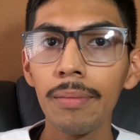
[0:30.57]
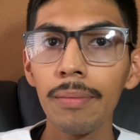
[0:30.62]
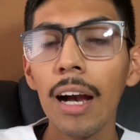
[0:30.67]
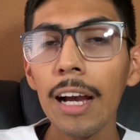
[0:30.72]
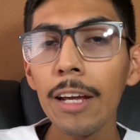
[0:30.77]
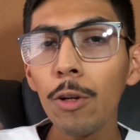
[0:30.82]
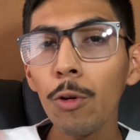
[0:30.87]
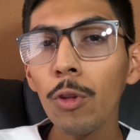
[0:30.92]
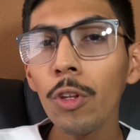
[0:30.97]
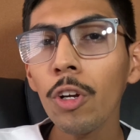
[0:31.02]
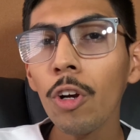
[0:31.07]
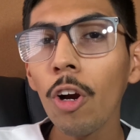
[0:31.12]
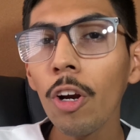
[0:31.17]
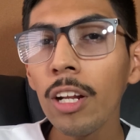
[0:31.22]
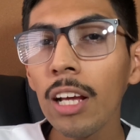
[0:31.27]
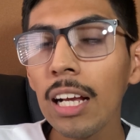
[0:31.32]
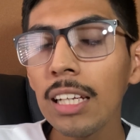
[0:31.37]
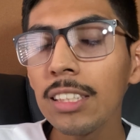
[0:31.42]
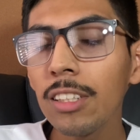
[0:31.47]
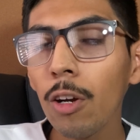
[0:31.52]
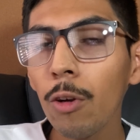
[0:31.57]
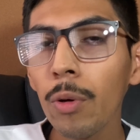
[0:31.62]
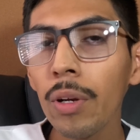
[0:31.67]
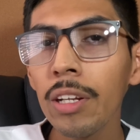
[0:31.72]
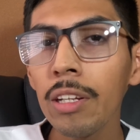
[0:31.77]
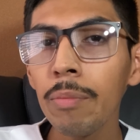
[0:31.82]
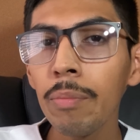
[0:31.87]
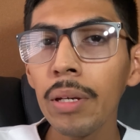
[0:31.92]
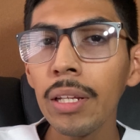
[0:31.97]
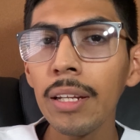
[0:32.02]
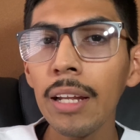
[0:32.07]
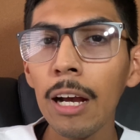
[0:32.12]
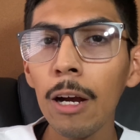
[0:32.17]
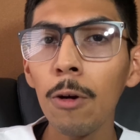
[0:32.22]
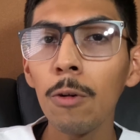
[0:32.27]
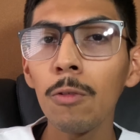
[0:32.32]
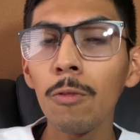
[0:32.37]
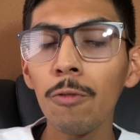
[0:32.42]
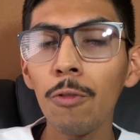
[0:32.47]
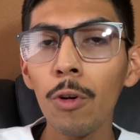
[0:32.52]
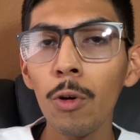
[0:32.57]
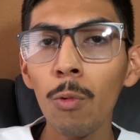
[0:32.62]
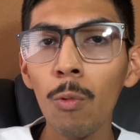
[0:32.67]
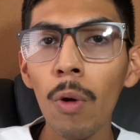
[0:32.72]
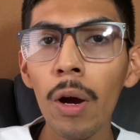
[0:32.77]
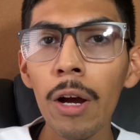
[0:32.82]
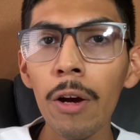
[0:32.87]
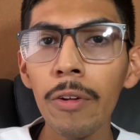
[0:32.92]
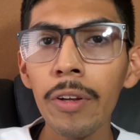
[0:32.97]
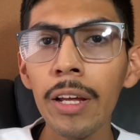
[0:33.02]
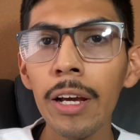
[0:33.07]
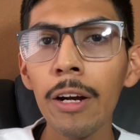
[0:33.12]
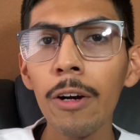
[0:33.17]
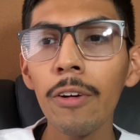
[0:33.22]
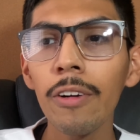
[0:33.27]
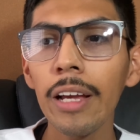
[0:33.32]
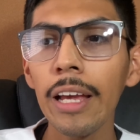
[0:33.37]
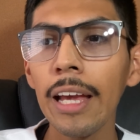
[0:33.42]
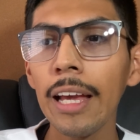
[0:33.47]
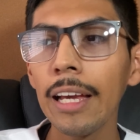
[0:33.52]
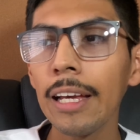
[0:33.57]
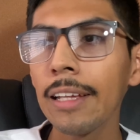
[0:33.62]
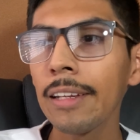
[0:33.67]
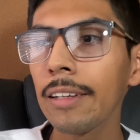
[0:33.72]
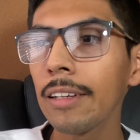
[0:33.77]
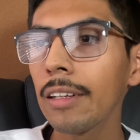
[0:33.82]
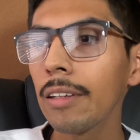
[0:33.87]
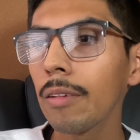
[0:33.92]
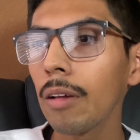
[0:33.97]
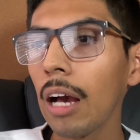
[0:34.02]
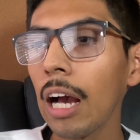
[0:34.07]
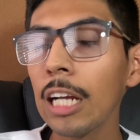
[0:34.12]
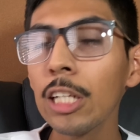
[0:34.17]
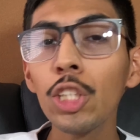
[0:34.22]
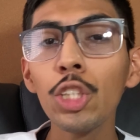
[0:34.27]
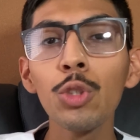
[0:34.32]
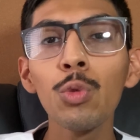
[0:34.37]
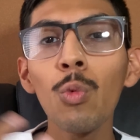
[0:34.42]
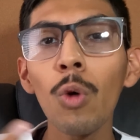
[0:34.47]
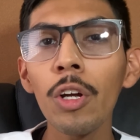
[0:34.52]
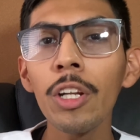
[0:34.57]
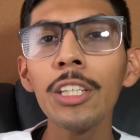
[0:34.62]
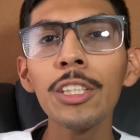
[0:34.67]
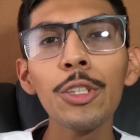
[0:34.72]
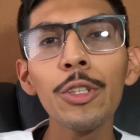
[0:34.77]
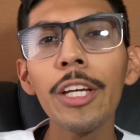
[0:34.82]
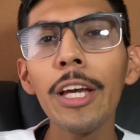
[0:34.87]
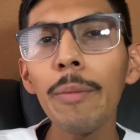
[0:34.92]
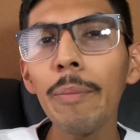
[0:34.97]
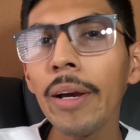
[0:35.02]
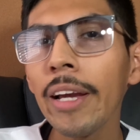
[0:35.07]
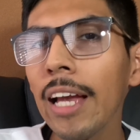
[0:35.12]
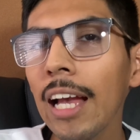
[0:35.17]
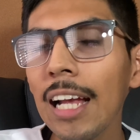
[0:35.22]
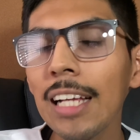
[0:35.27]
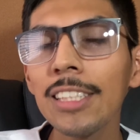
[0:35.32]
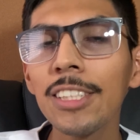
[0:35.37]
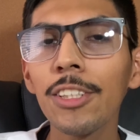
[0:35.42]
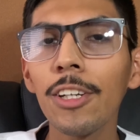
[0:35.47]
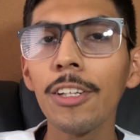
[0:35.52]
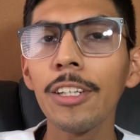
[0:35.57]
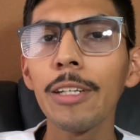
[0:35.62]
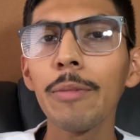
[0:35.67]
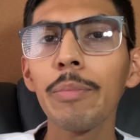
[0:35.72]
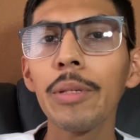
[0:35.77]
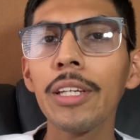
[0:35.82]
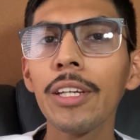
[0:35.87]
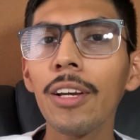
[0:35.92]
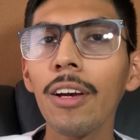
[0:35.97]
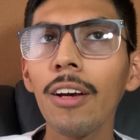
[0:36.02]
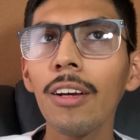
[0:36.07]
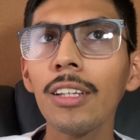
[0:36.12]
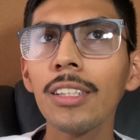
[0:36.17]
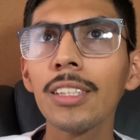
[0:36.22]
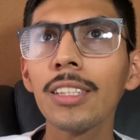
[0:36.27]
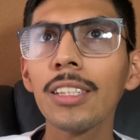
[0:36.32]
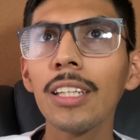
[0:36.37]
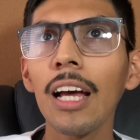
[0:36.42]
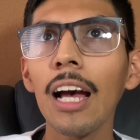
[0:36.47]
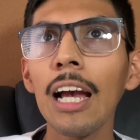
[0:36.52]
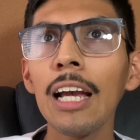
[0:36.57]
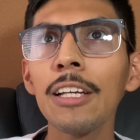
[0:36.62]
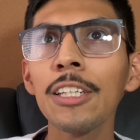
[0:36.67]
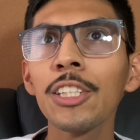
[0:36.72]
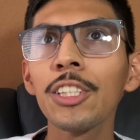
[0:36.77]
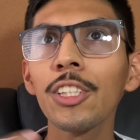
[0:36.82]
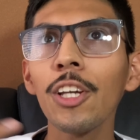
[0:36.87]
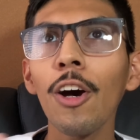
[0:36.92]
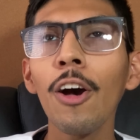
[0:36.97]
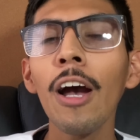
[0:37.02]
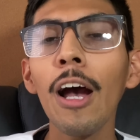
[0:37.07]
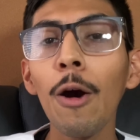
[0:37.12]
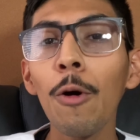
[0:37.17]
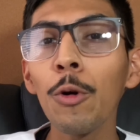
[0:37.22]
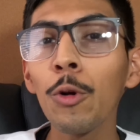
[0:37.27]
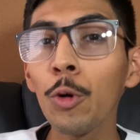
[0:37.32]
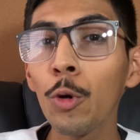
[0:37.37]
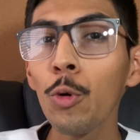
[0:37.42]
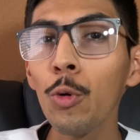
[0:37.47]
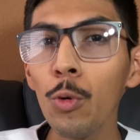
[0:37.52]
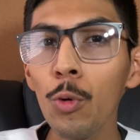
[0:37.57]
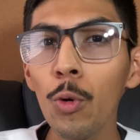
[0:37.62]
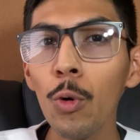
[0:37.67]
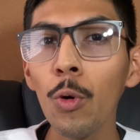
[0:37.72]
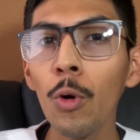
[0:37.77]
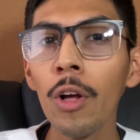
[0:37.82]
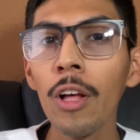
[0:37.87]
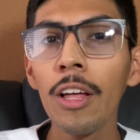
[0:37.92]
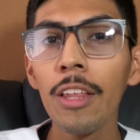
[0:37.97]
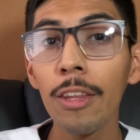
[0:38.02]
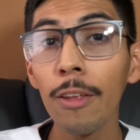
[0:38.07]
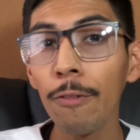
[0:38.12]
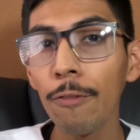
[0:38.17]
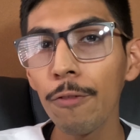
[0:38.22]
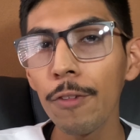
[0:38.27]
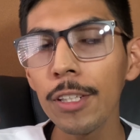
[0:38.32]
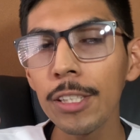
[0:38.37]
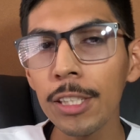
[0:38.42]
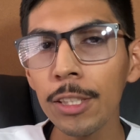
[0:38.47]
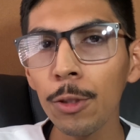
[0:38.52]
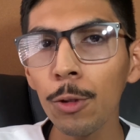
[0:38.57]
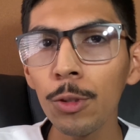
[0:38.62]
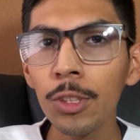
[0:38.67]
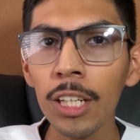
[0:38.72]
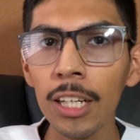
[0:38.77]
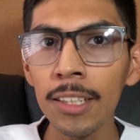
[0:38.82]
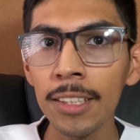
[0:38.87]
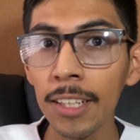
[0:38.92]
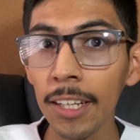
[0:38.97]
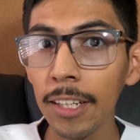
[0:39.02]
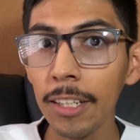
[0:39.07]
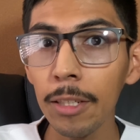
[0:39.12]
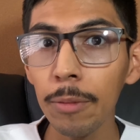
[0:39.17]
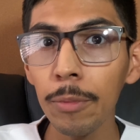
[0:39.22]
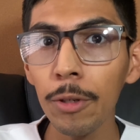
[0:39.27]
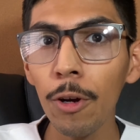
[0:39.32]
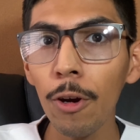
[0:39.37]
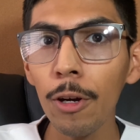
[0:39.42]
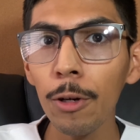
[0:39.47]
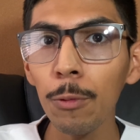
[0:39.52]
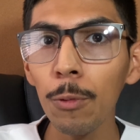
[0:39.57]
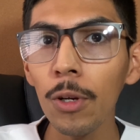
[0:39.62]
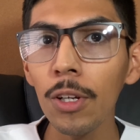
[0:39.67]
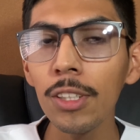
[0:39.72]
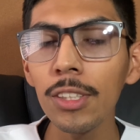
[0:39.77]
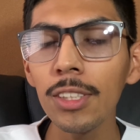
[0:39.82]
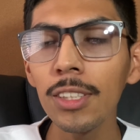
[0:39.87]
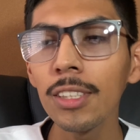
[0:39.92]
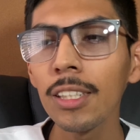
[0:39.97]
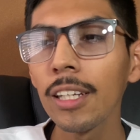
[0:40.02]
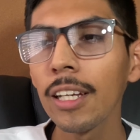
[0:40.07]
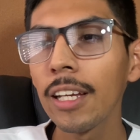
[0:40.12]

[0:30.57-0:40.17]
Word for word: I know the card has already been out for a while now and I just wanted to get my hands on it because I saw how cool the physical titanium card was